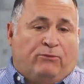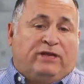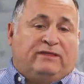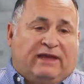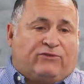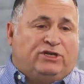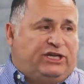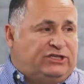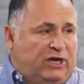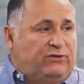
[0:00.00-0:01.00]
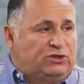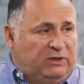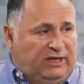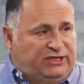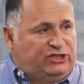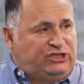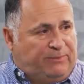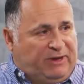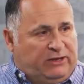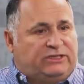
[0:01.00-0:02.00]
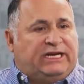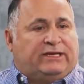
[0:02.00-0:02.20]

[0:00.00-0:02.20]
and we leverage each other's relationship and our